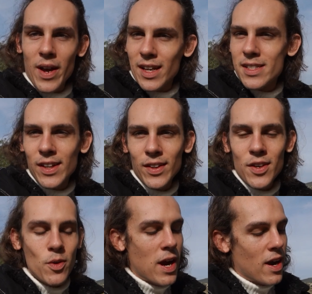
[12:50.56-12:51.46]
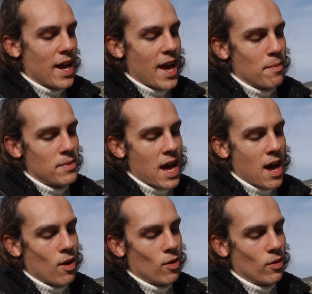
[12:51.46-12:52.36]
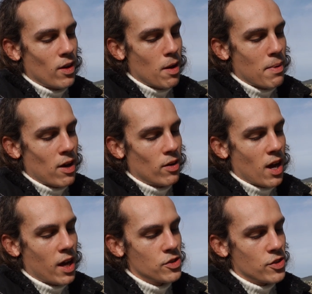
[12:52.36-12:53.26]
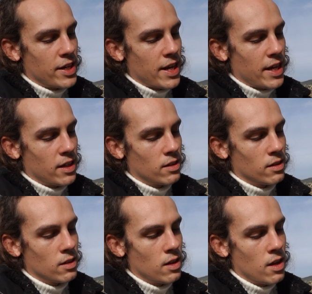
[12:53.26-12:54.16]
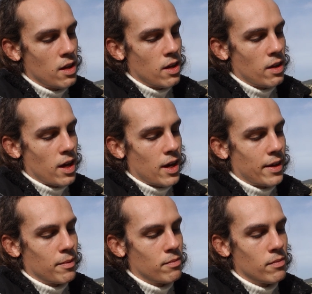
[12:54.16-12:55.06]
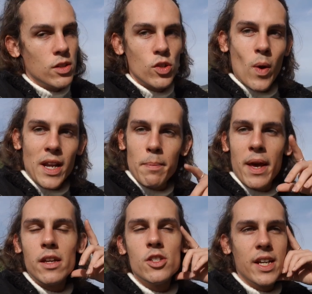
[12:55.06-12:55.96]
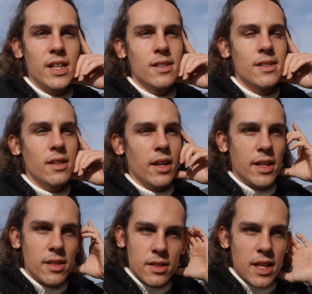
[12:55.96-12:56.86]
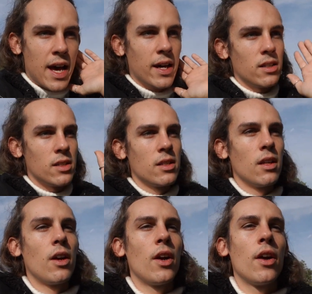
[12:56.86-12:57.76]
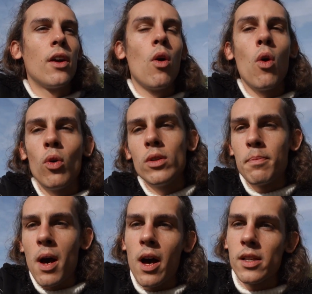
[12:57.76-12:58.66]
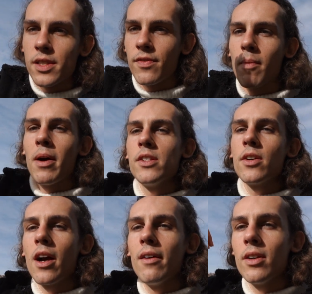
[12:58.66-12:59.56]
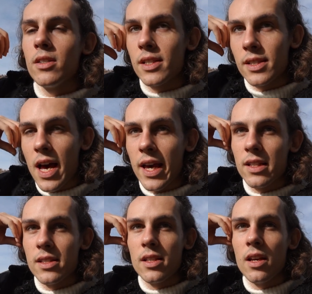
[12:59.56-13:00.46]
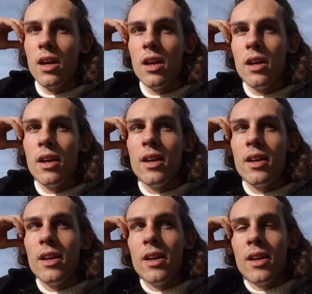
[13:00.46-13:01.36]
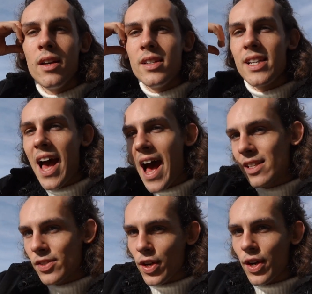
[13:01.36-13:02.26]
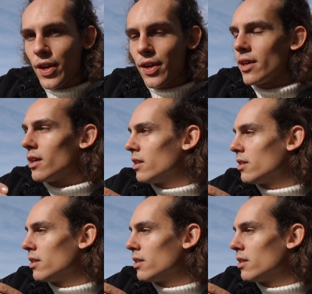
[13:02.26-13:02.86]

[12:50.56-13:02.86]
I can tell you where I am now, about 120 pages, is that her old boss from undercover decides to ask her